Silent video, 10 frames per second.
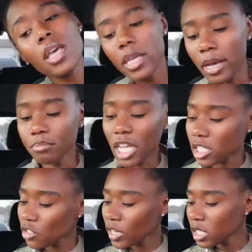yeah i
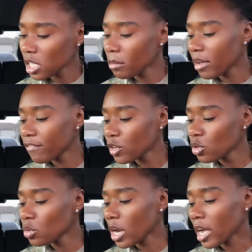just finished eating my
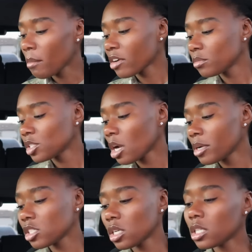food i got back from
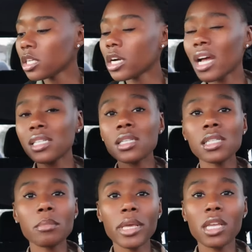starbucks earlier i just got
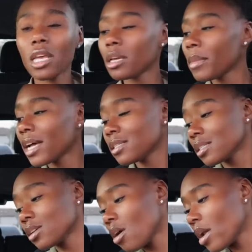some bacon egg bites
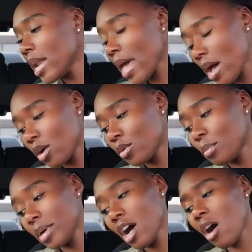that's gone now
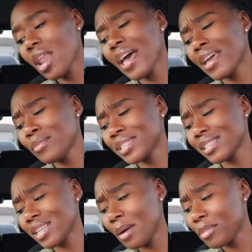but all i ate was
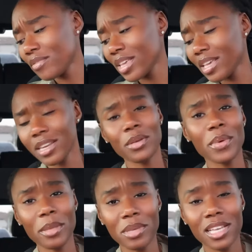the top of it
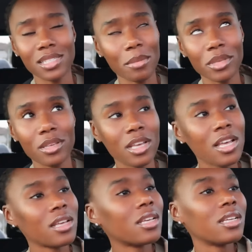anyway because i would be
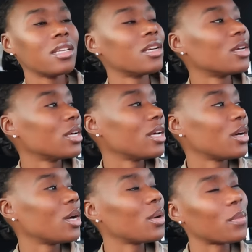
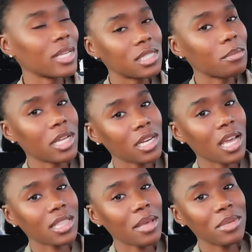wasting money
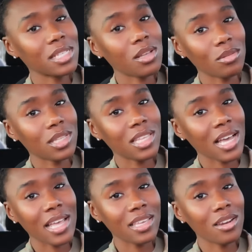like that because the only
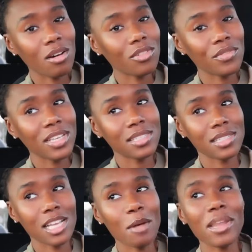thing i eat off of it is
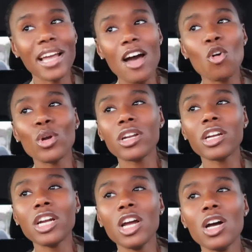the top like i
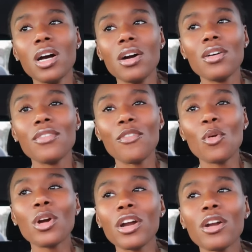order
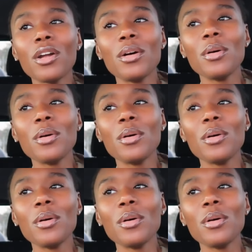four